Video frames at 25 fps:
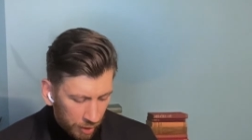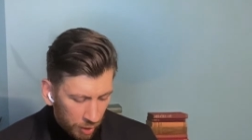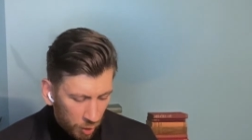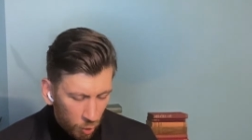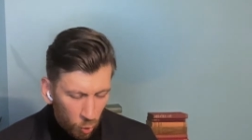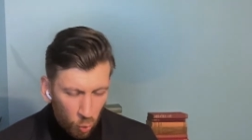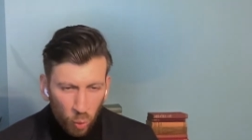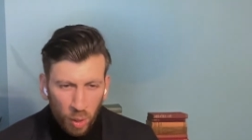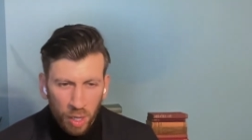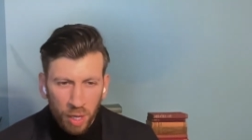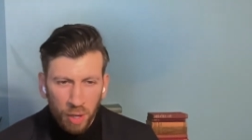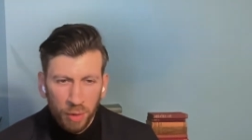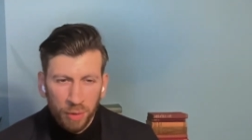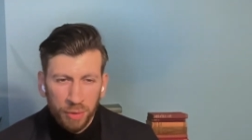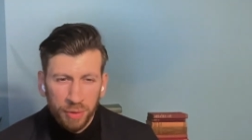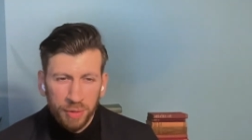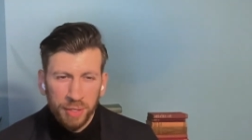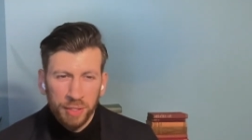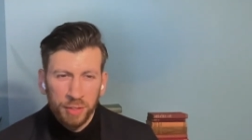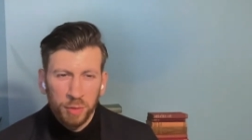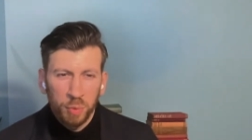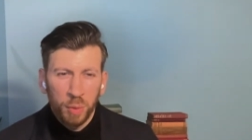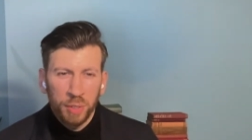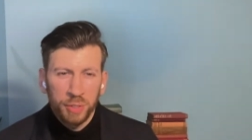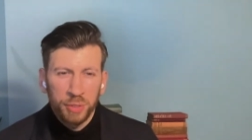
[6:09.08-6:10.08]
wealth
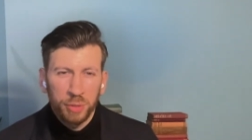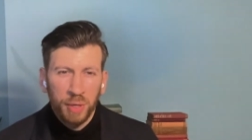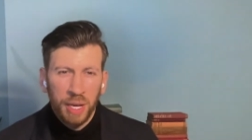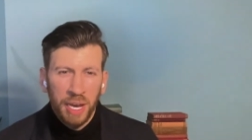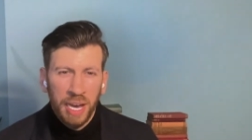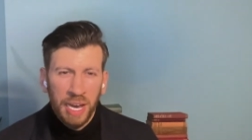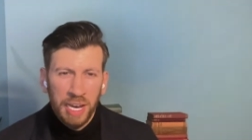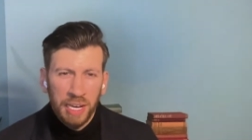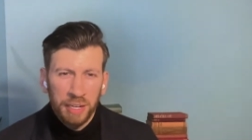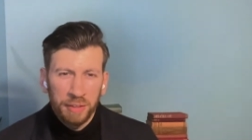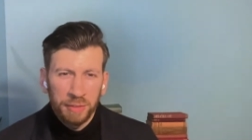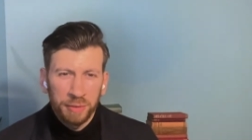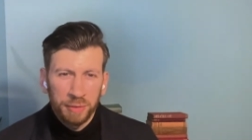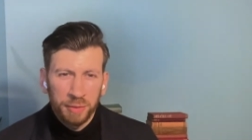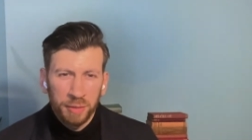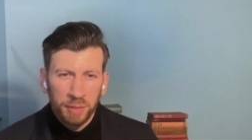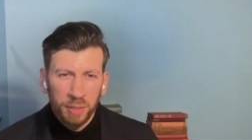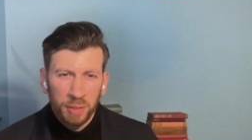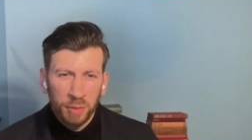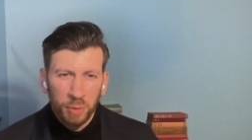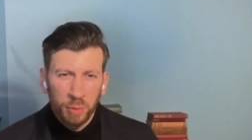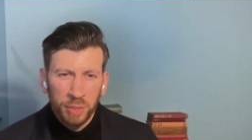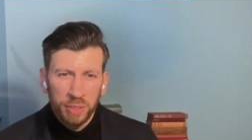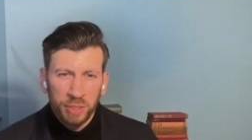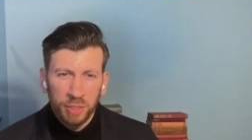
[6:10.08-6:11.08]
is what you have
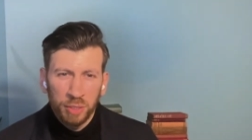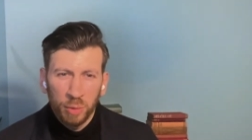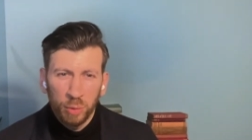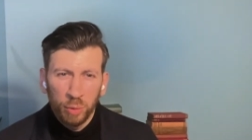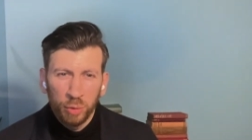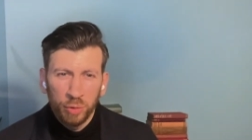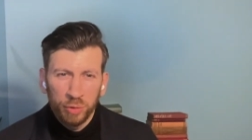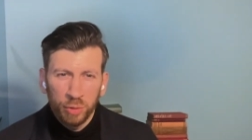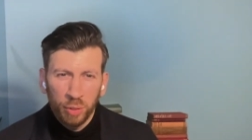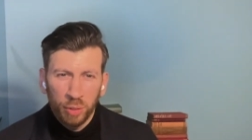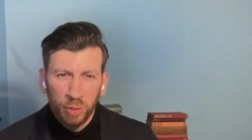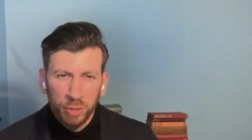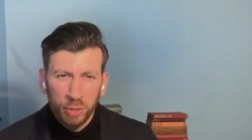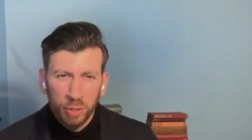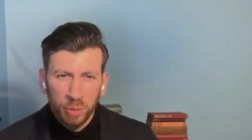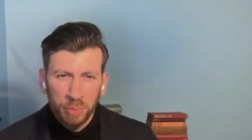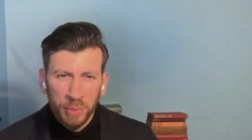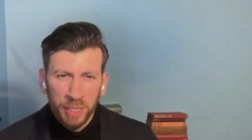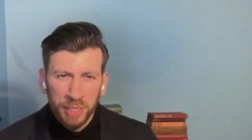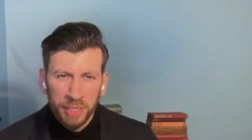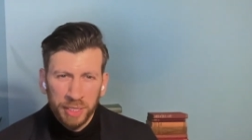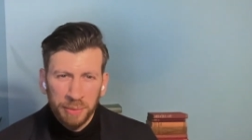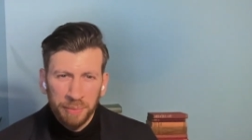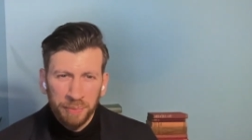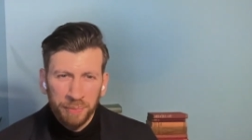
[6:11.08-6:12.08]
when you lose all your
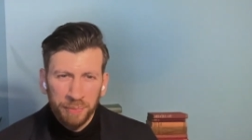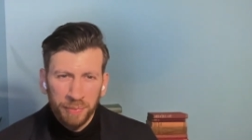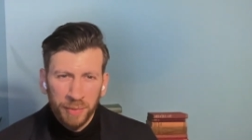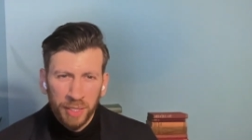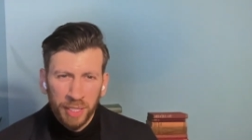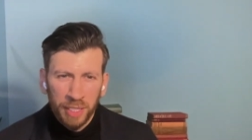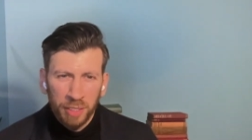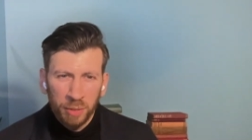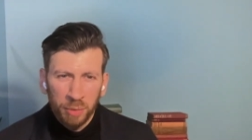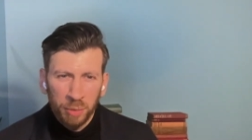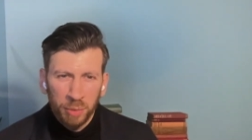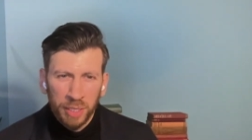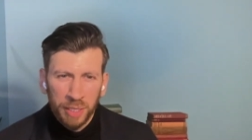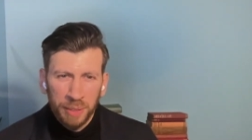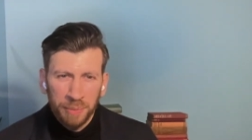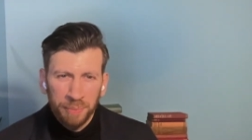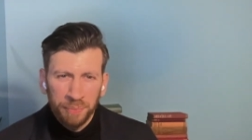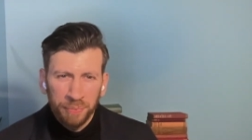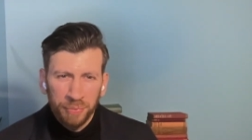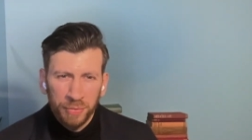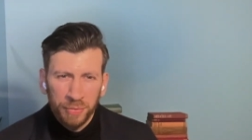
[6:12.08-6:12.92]
money, in a way,